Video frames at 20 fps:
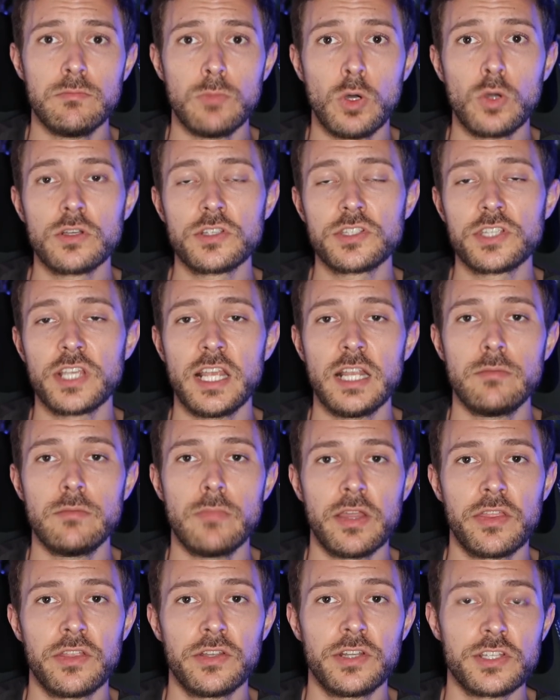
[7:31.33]
Monkseaton
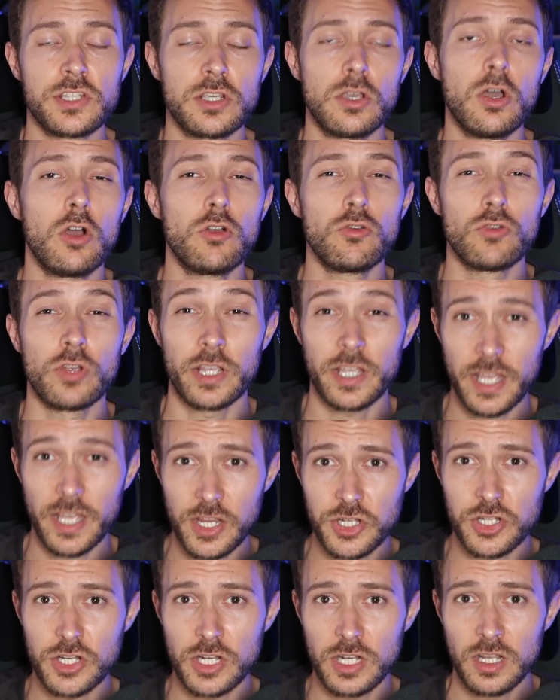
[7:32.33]
Methodist
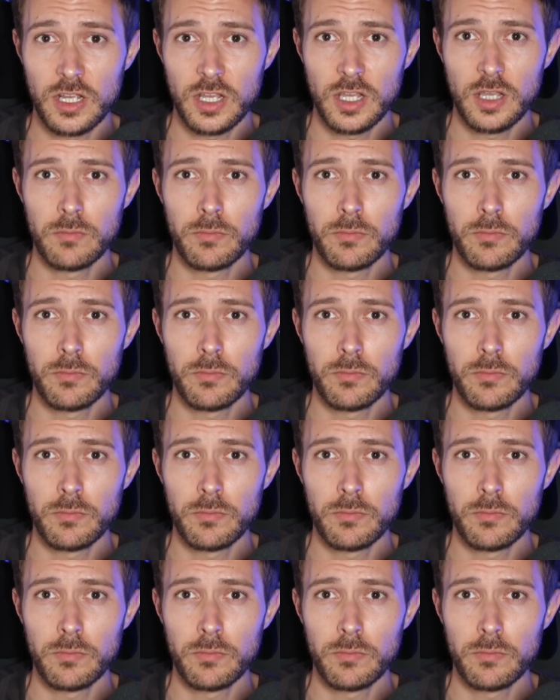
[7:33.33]
congregation,